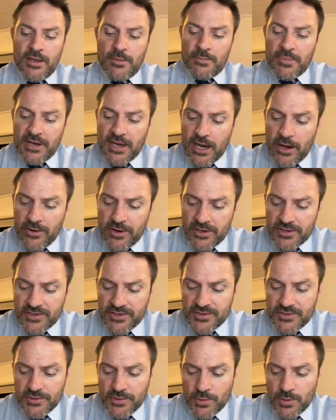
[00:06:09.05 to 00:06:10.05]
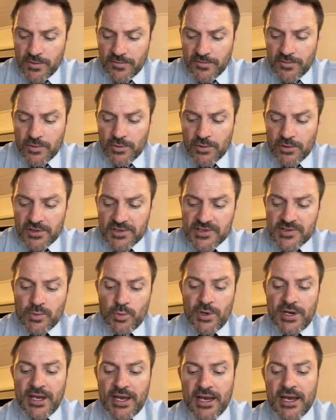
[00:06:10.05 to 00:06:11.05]
But area 2, of course,
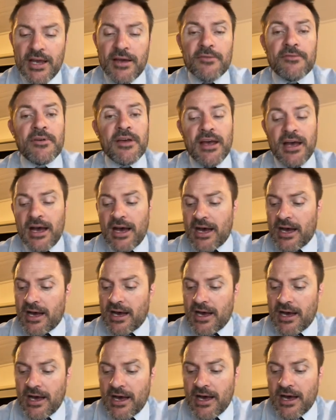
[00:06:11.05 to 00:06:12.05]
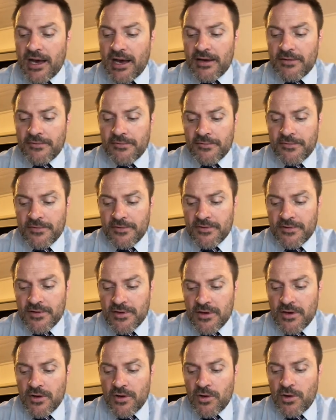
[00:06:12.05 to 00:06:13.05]
we have a half
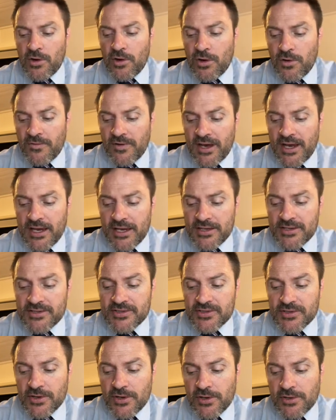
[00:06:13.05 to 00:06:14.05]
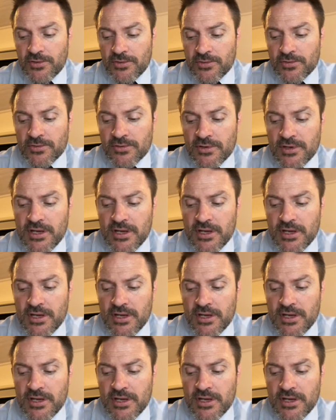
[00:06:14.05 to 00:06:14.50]
of a circle.